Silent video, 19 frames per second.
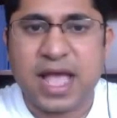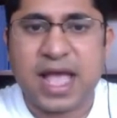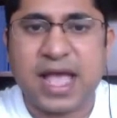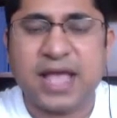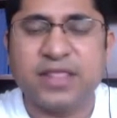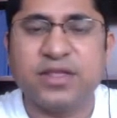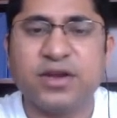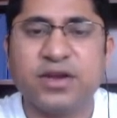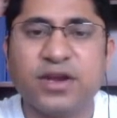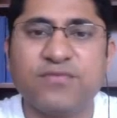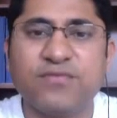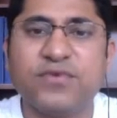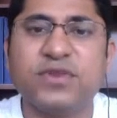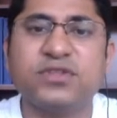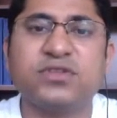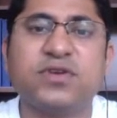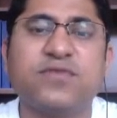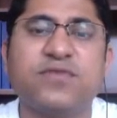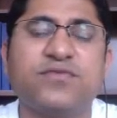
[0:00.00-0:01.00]
and the
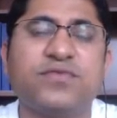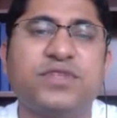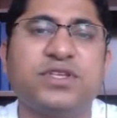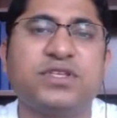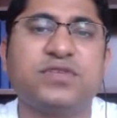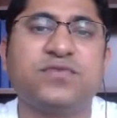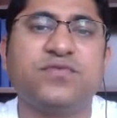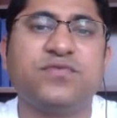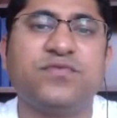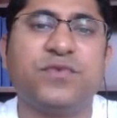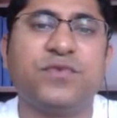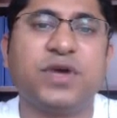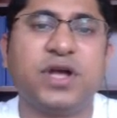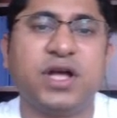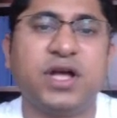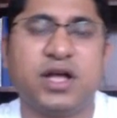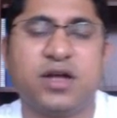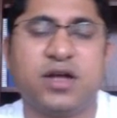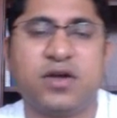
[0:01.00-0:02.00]
reference of this
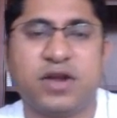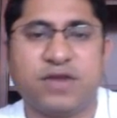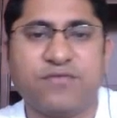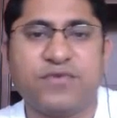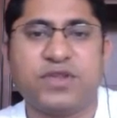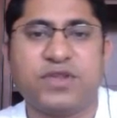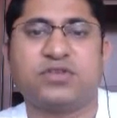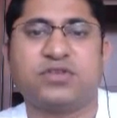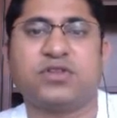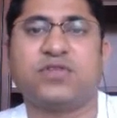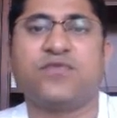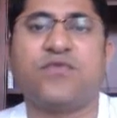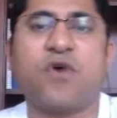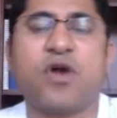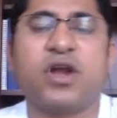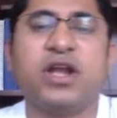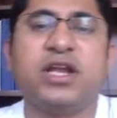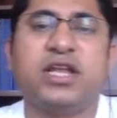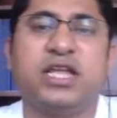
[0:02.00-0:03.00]
reference or the
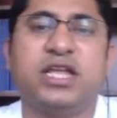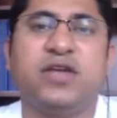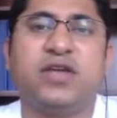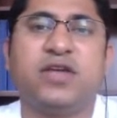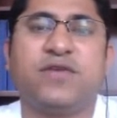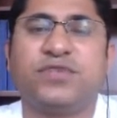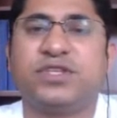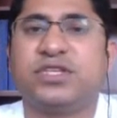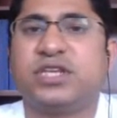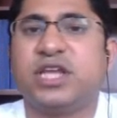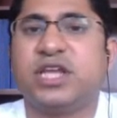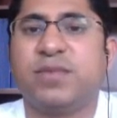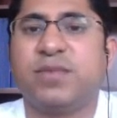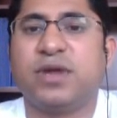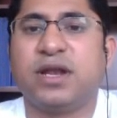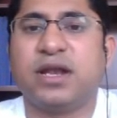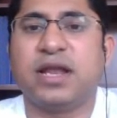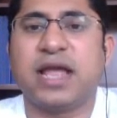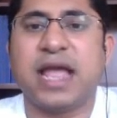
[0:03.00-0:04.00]
foreign key of this
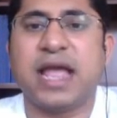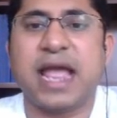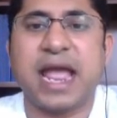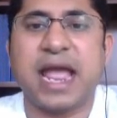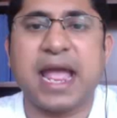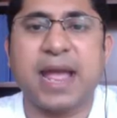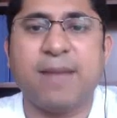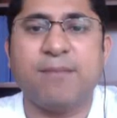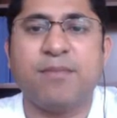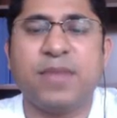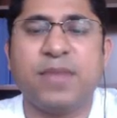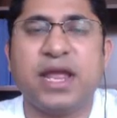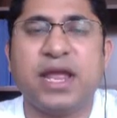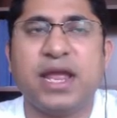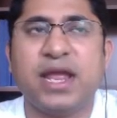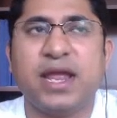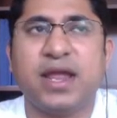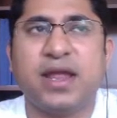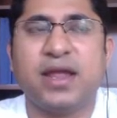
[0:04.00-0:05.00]
table
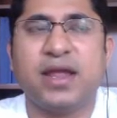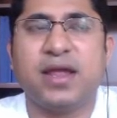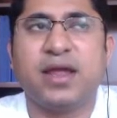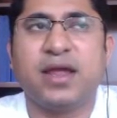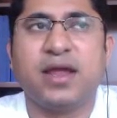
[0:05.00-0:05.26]
MATKL,